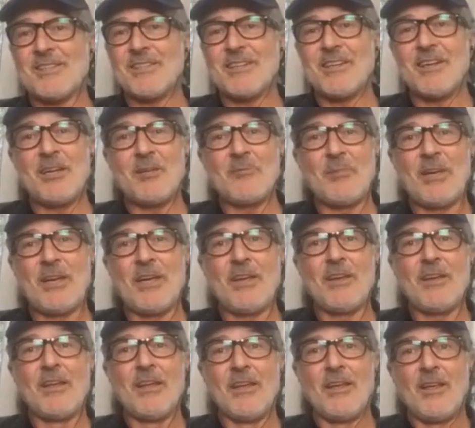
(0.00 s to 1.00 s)
to God,
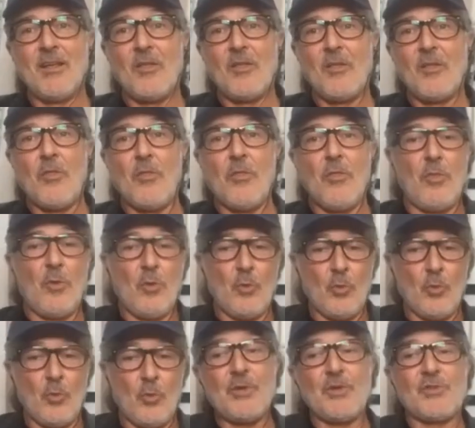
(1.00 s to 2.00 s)
man, the
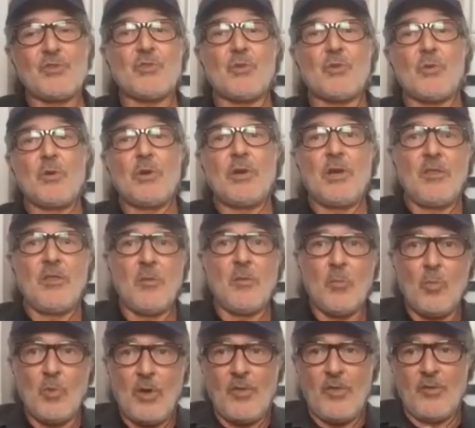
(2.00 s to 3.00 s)
real story and
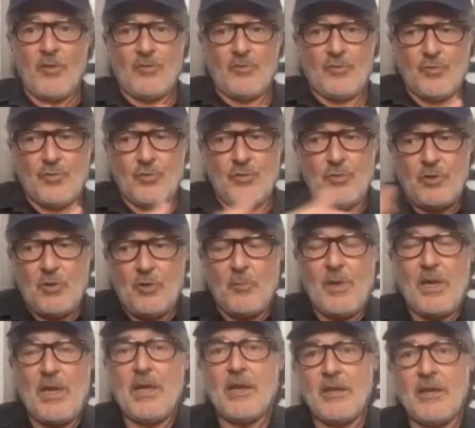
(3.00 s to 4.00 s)
the, and the true
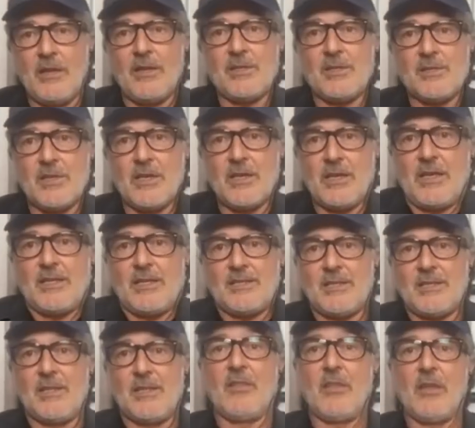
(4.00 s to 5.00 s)
humanity is like, it's
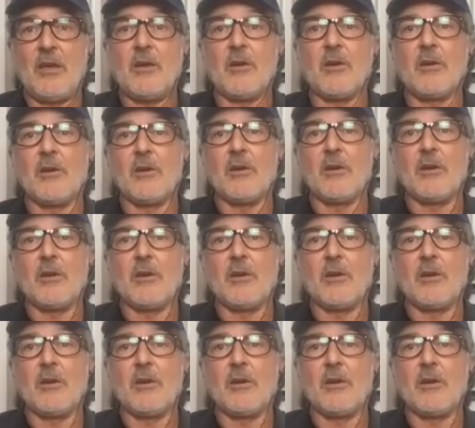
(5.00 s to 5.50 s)
in there.